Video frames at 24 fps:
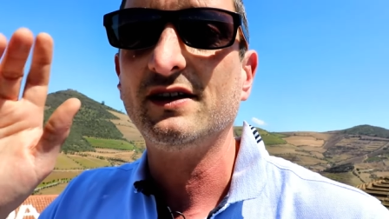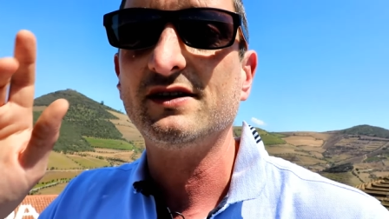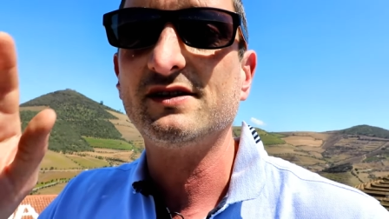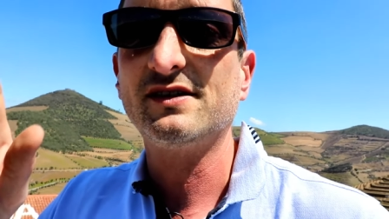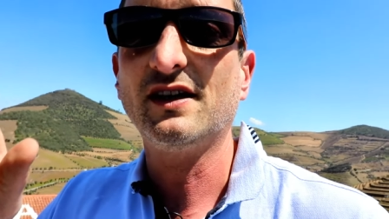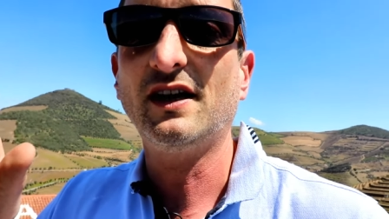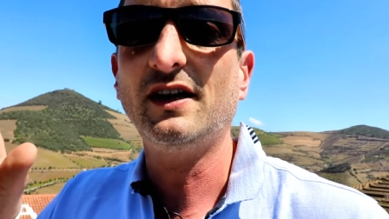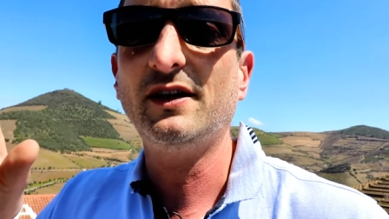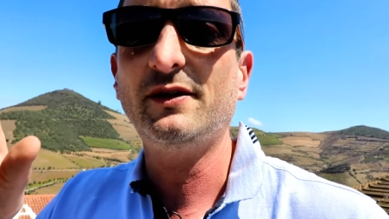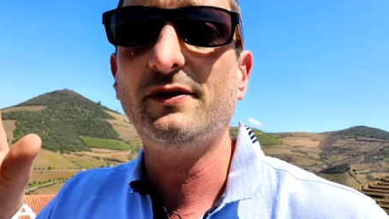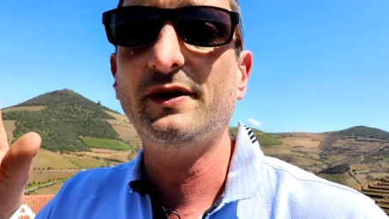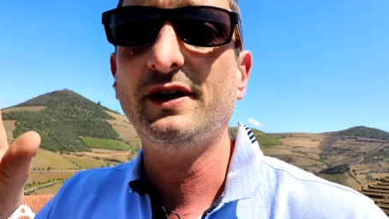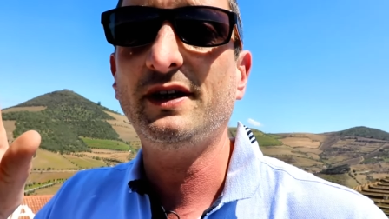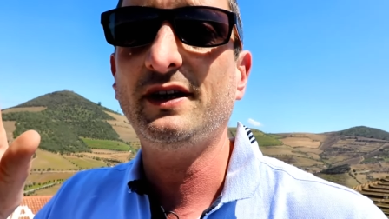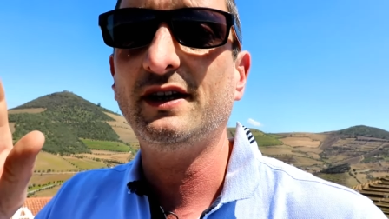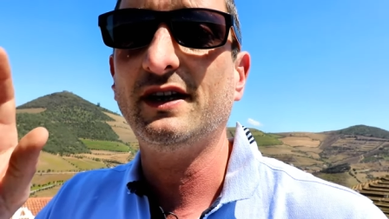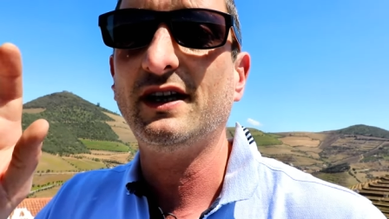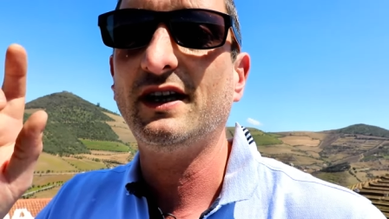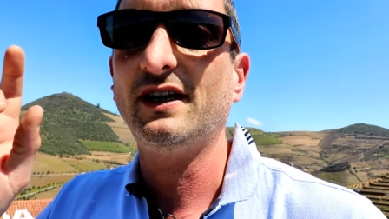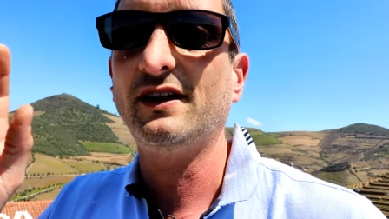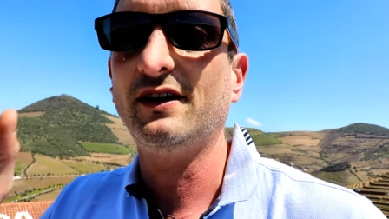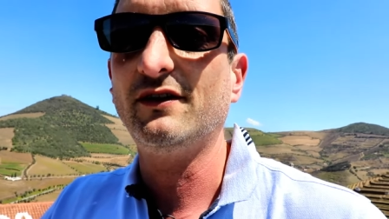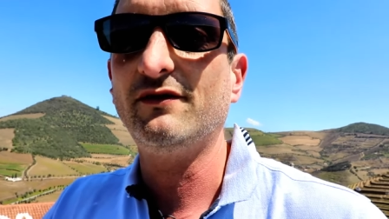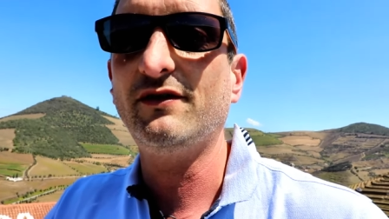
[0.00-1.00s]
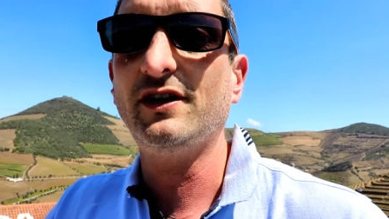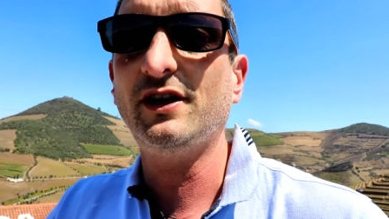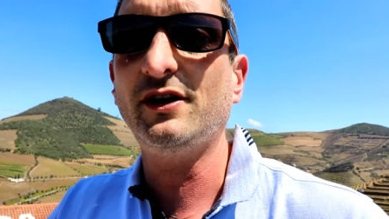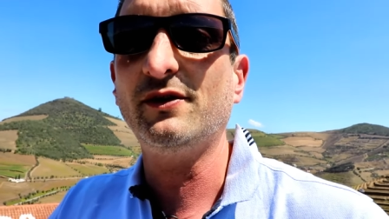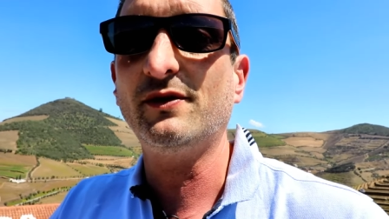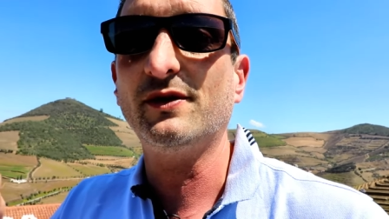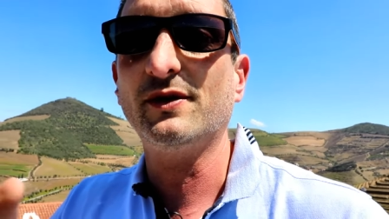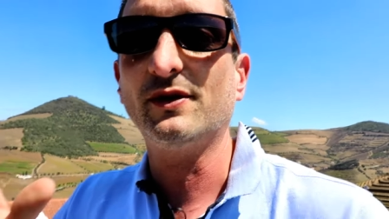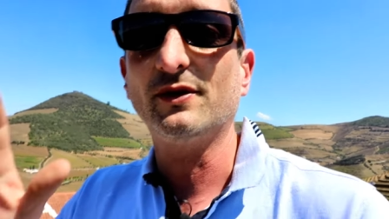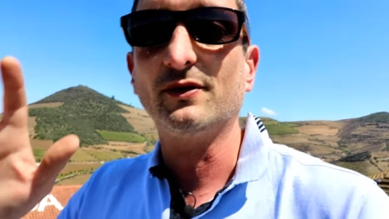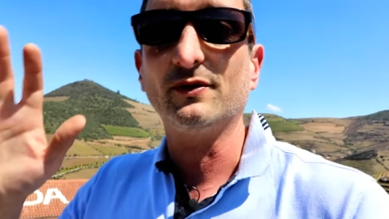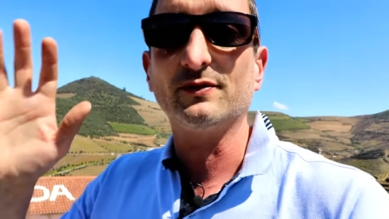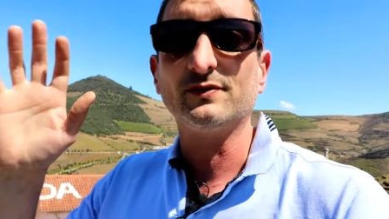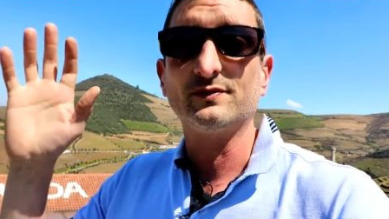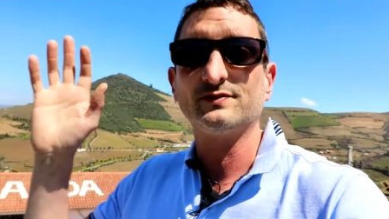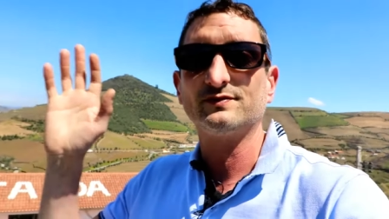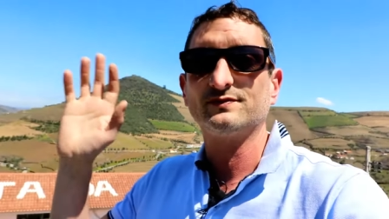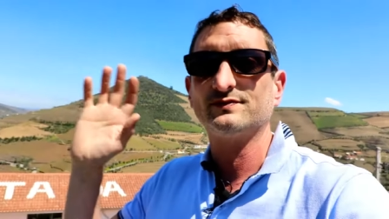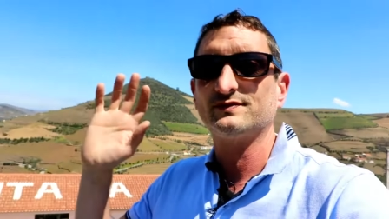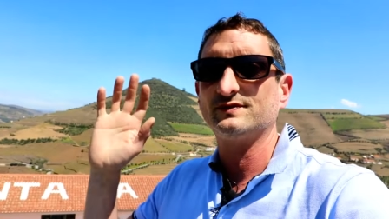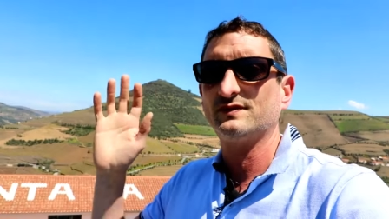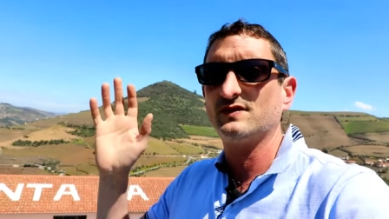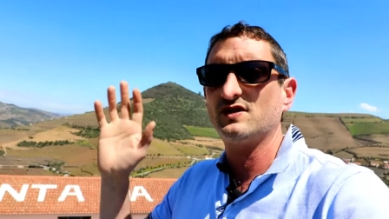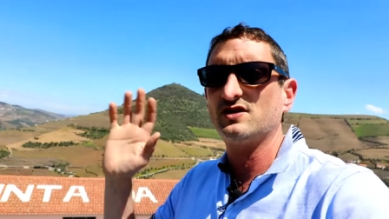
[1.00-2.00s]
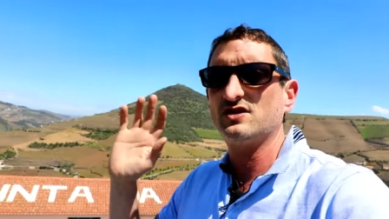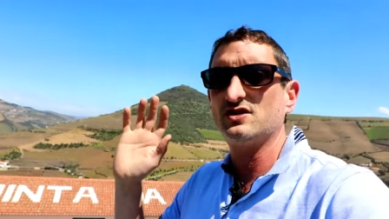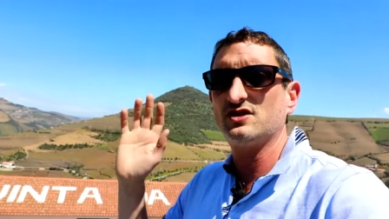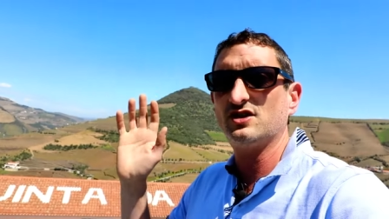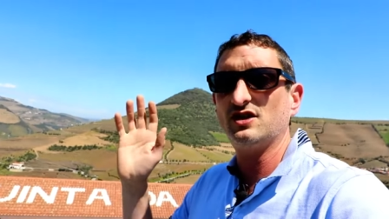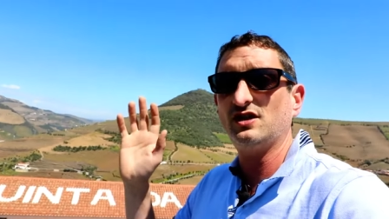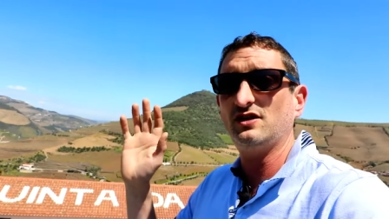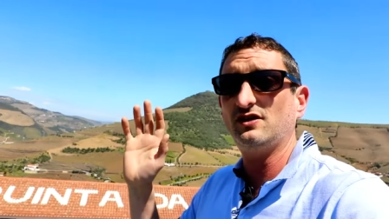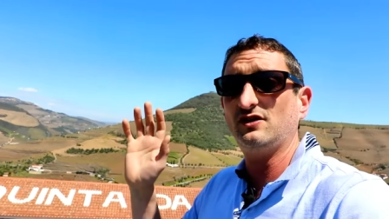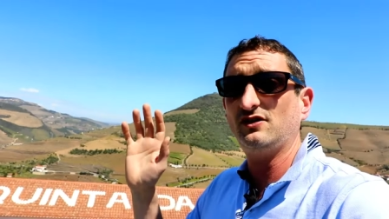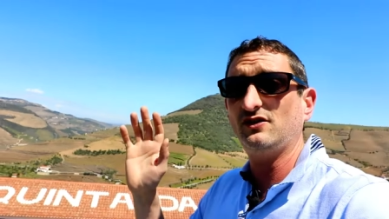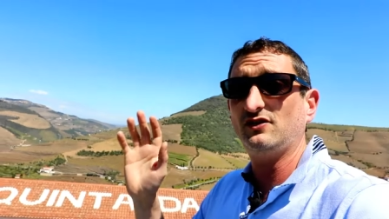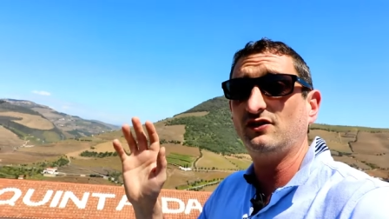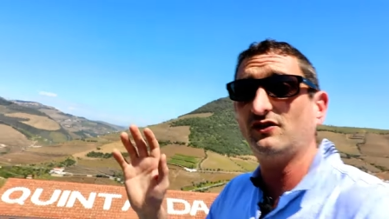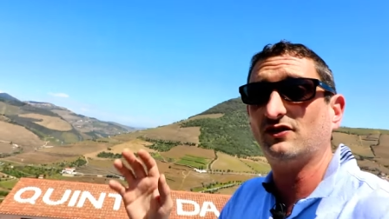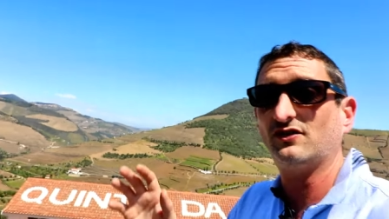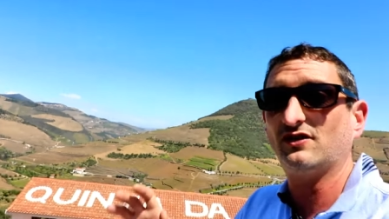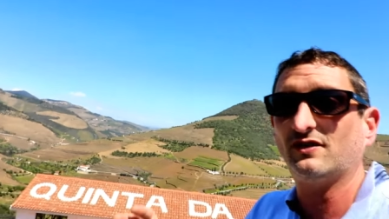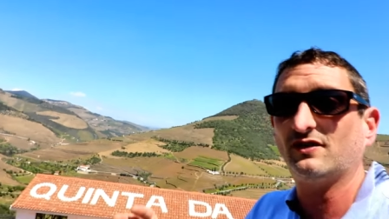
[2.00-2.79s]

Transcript: Siren and the Vigneron. Cheers!